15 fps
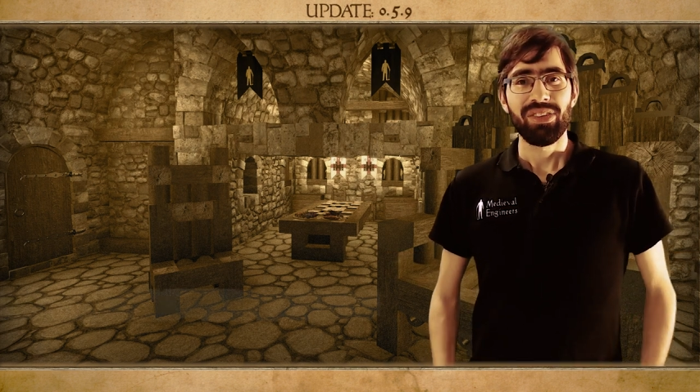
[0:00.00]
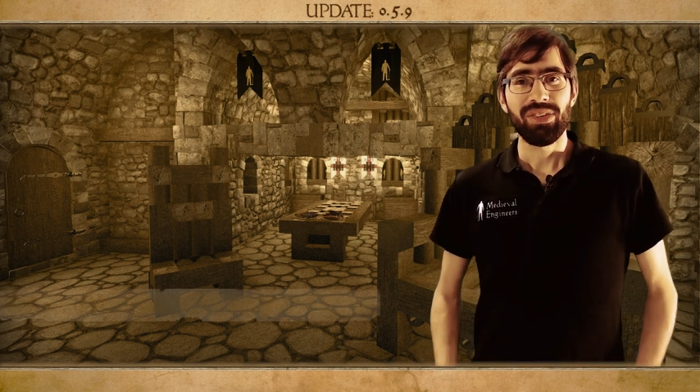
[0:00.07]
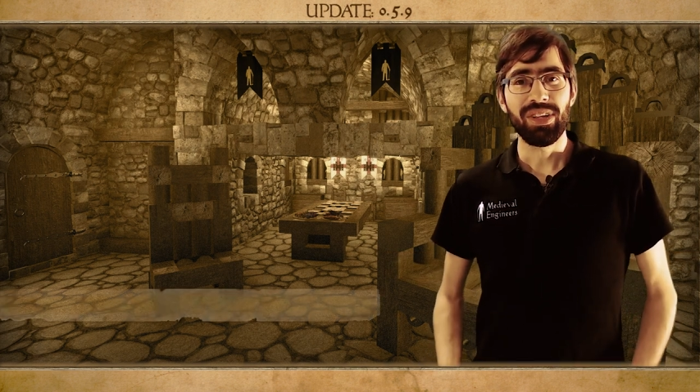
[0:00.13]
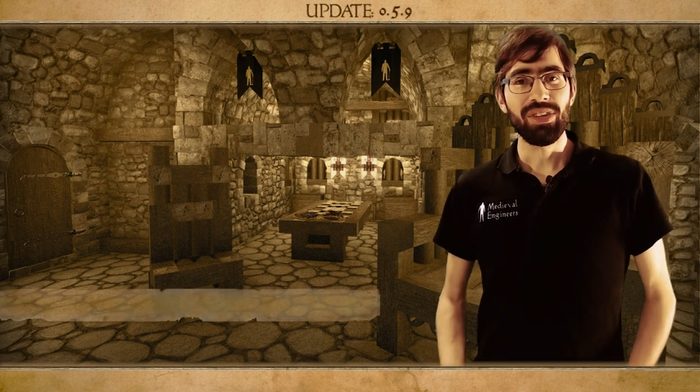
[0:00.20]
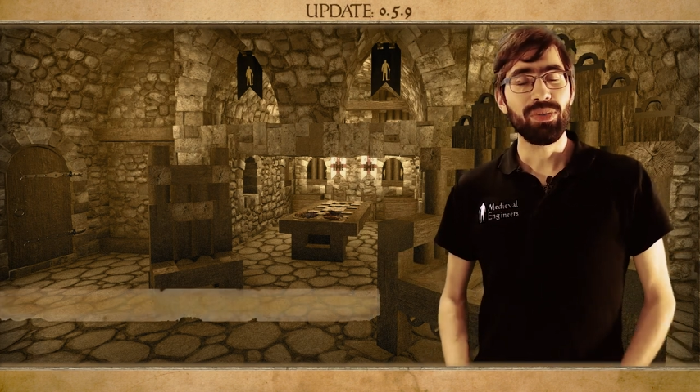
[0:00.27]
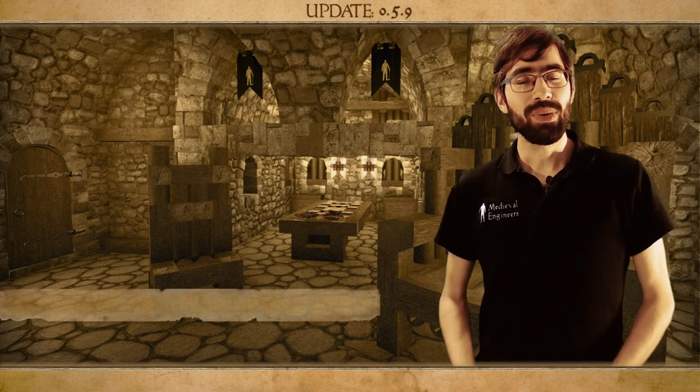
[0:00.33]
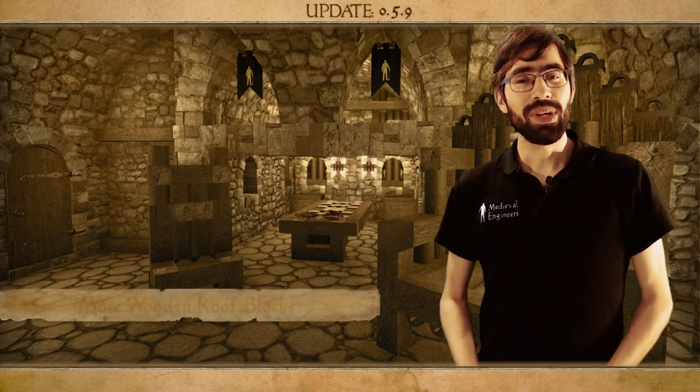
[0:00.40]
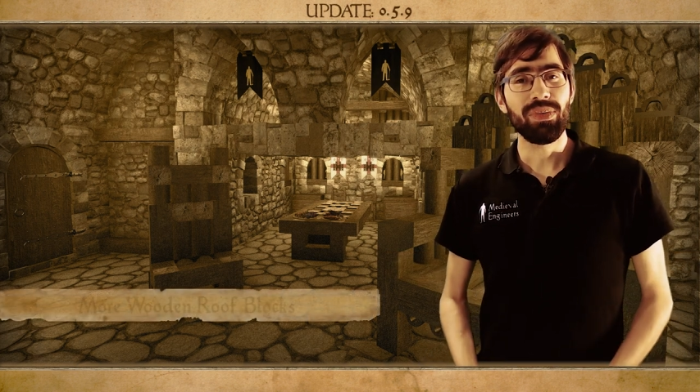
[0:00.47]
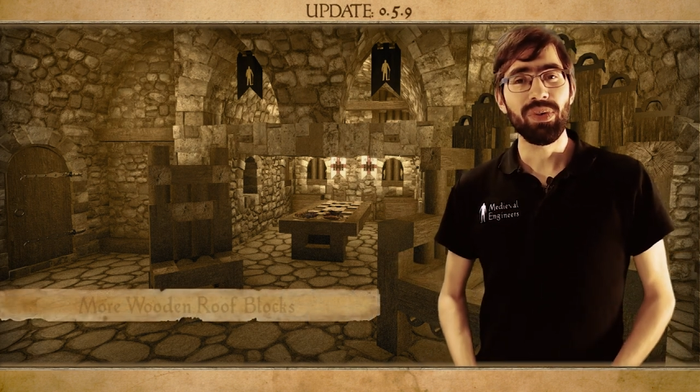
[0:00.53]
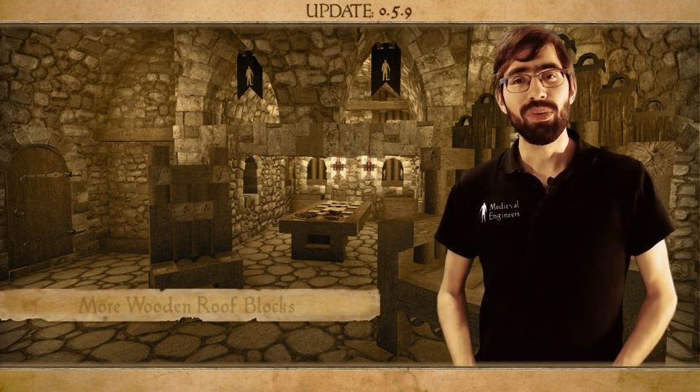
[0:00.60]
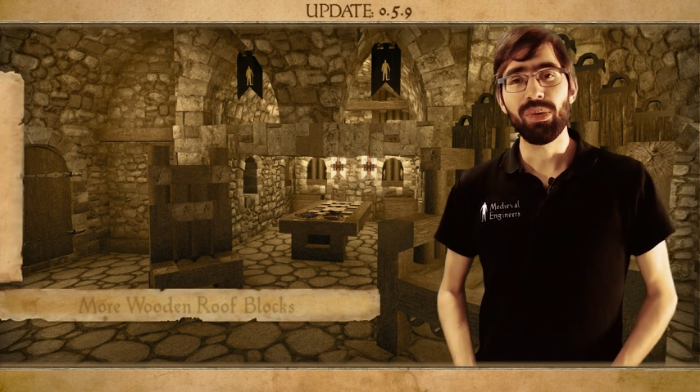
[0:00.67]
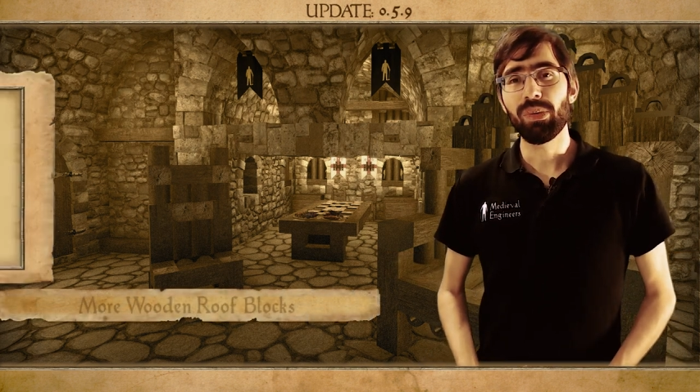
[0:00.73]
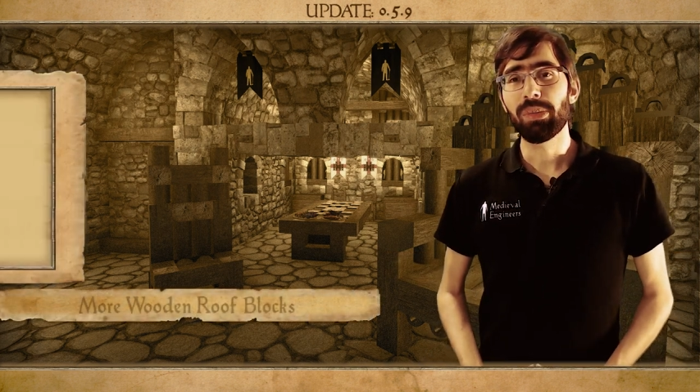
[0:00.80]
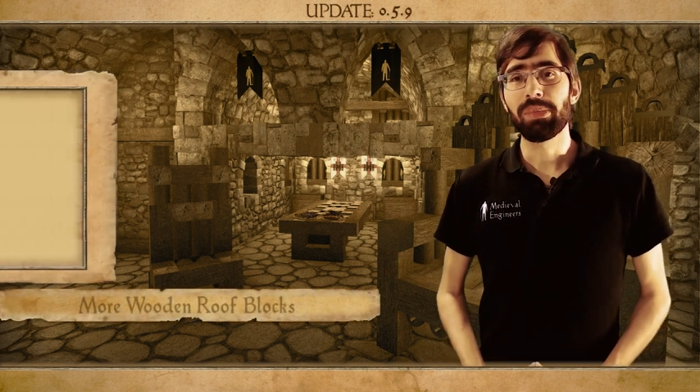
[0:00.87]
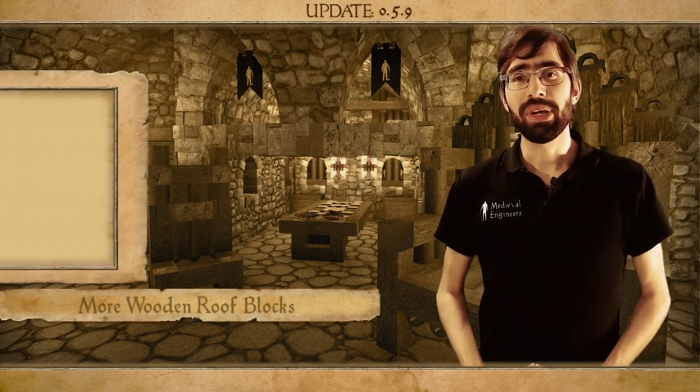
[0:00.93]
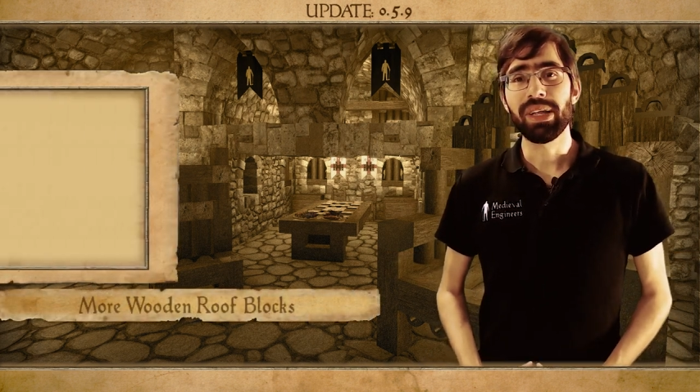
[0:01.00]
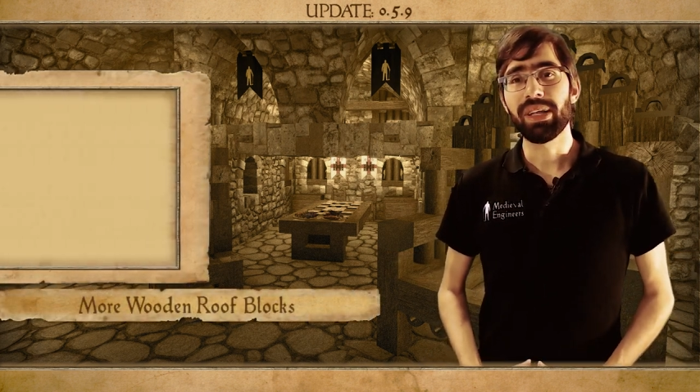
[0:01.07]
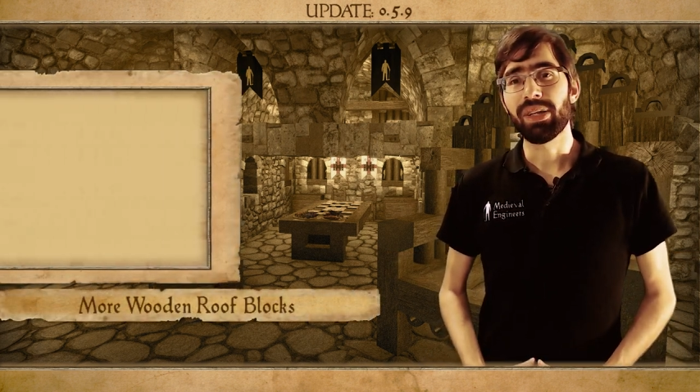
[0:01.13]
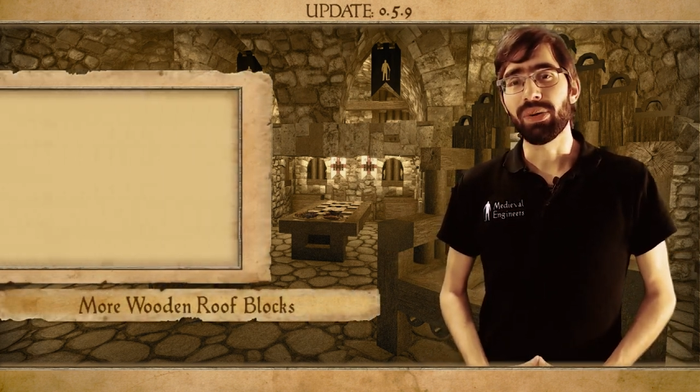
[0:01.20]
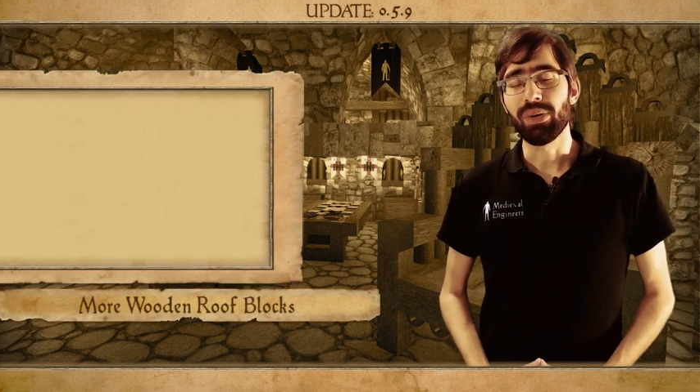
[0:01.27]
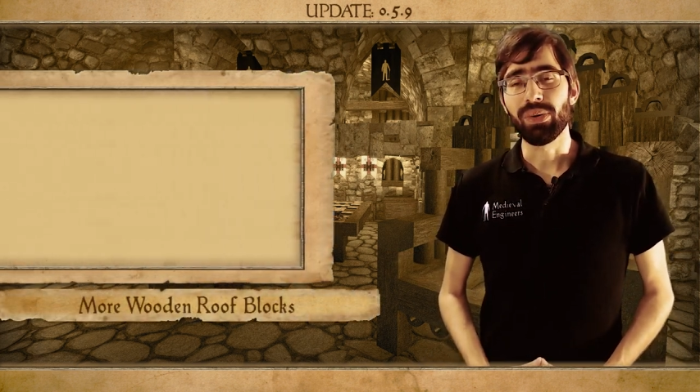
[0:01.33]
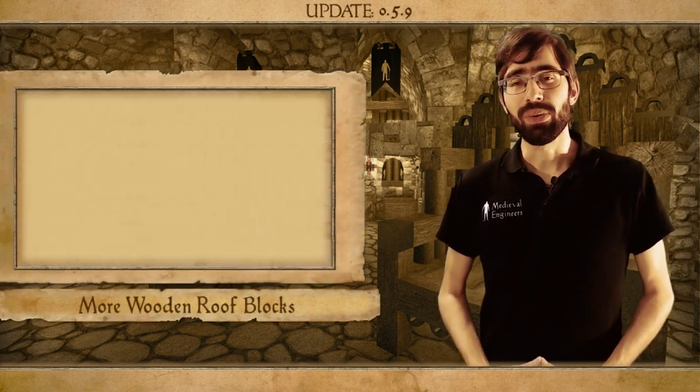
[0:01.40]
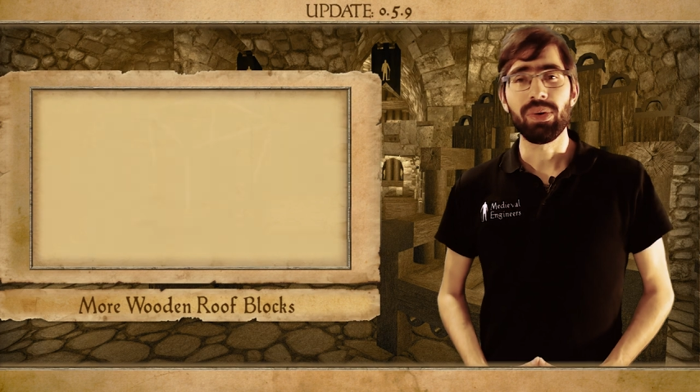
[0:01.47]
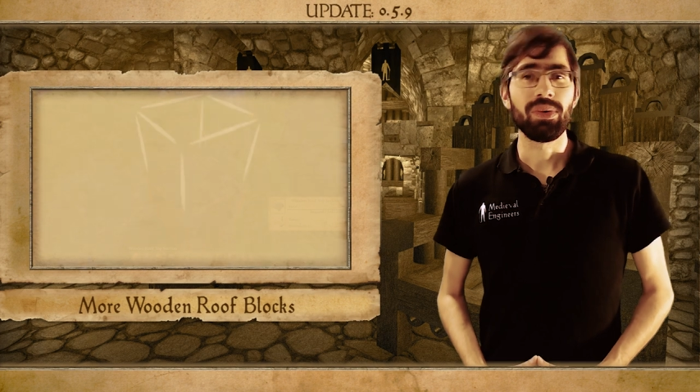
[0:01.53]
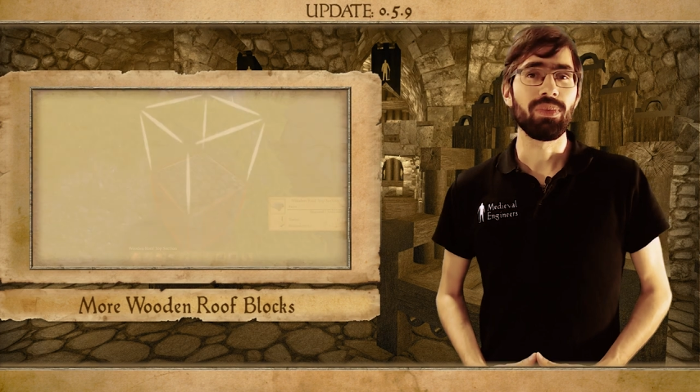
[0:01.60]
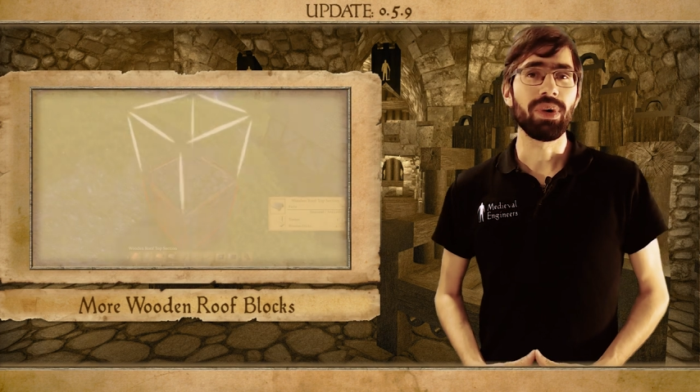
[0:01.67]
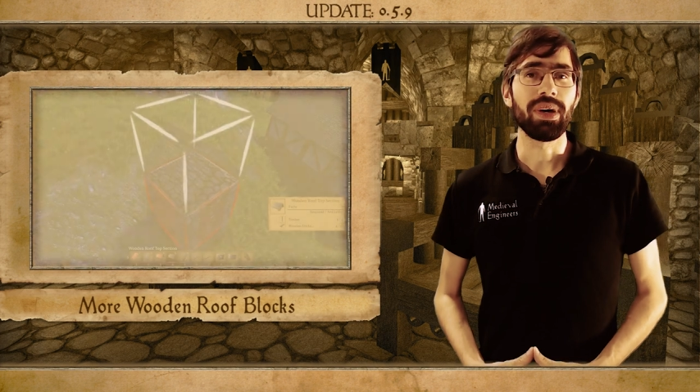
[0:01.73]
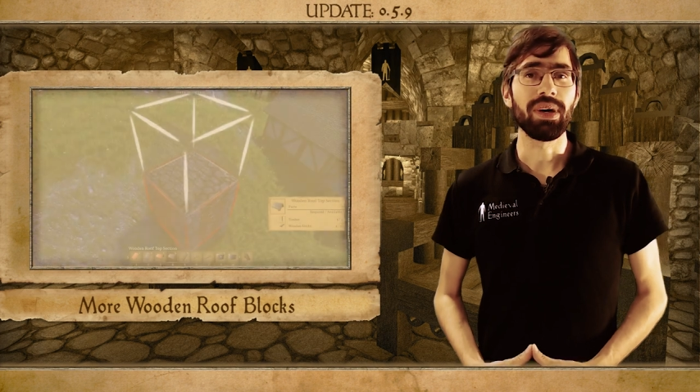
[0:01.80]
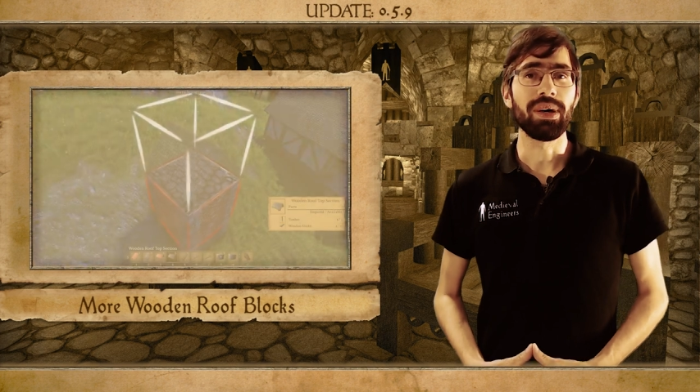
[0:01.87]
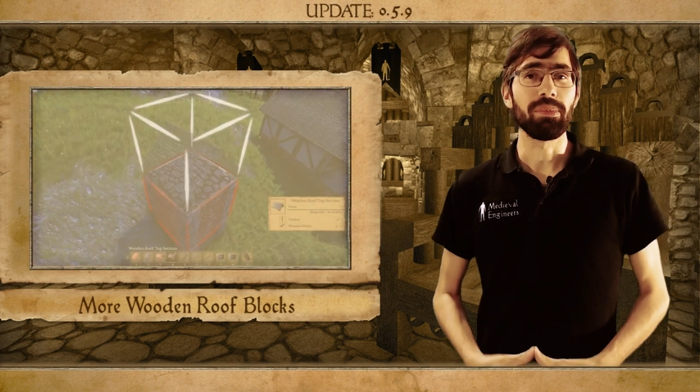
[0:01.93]
So this week we will be bringing you
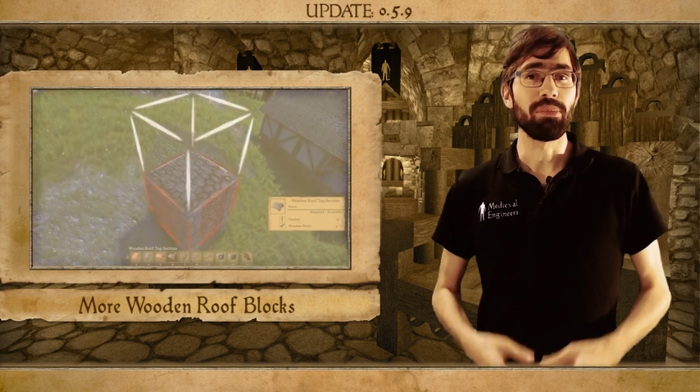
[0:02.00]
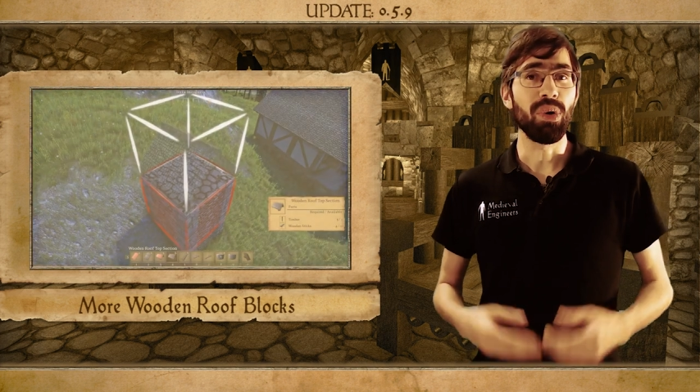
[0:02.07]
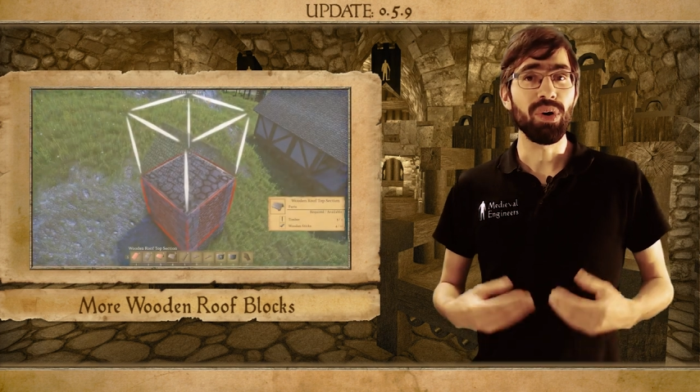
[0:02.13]
uh,